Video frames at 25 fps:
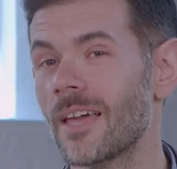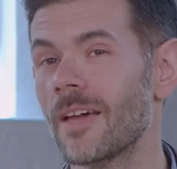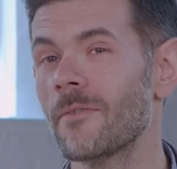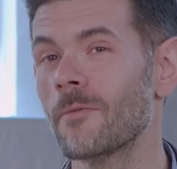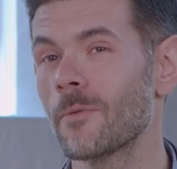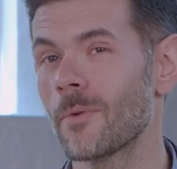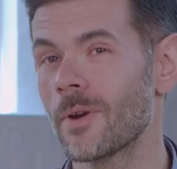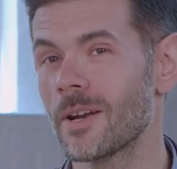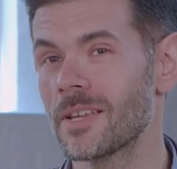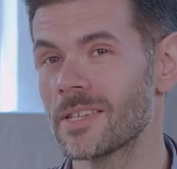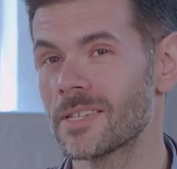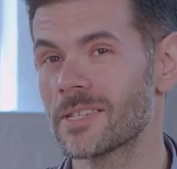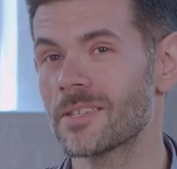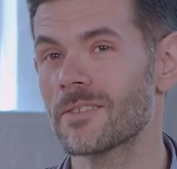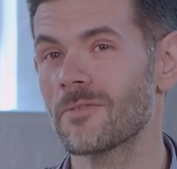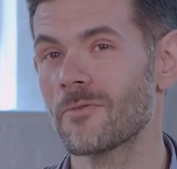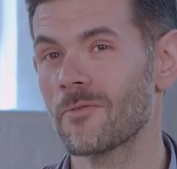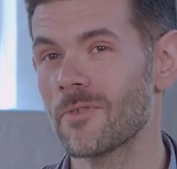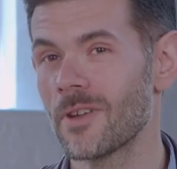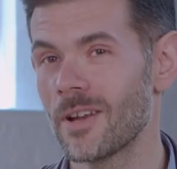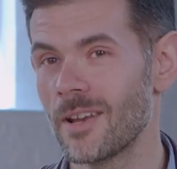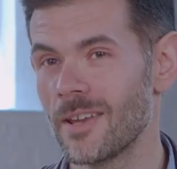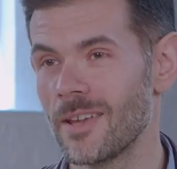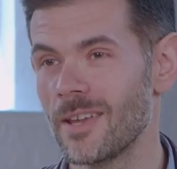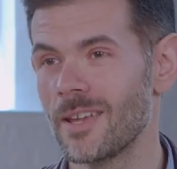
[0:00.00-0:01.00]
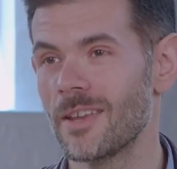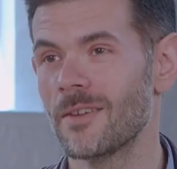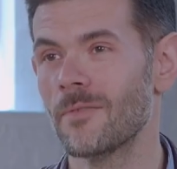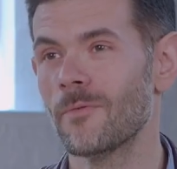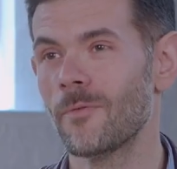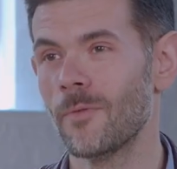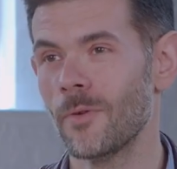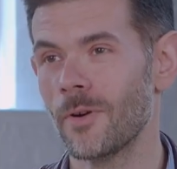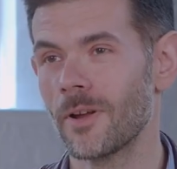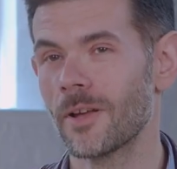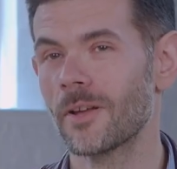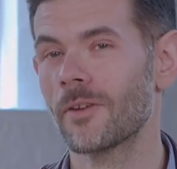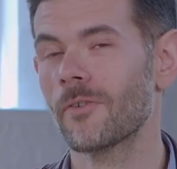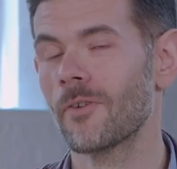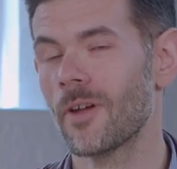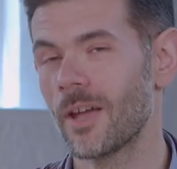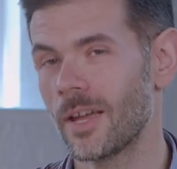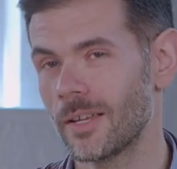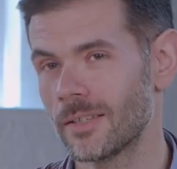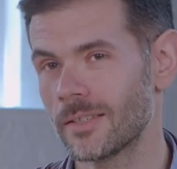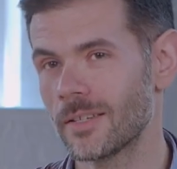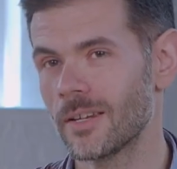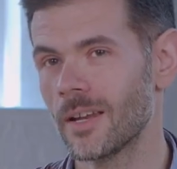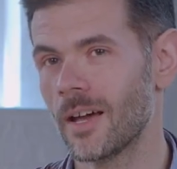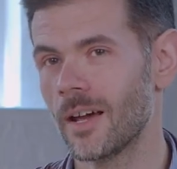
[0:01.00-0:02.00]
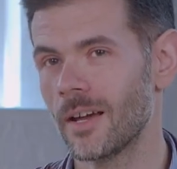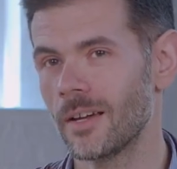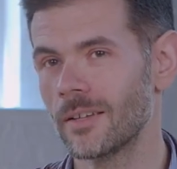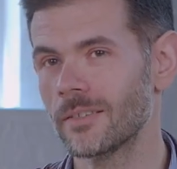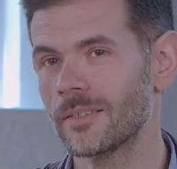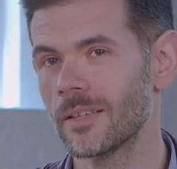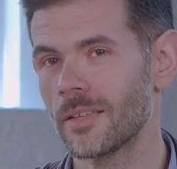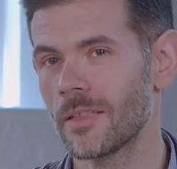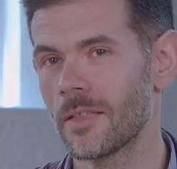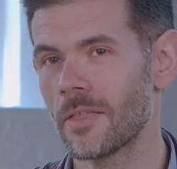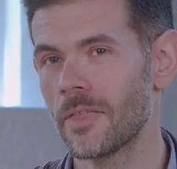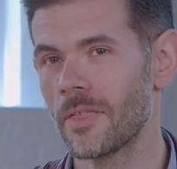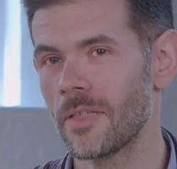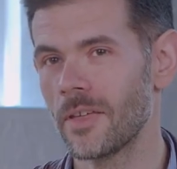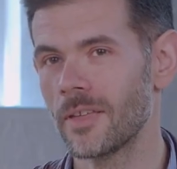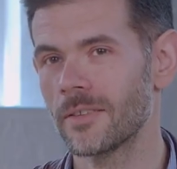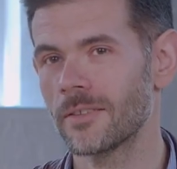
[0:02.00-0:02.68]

Everyone is really in for a great night at the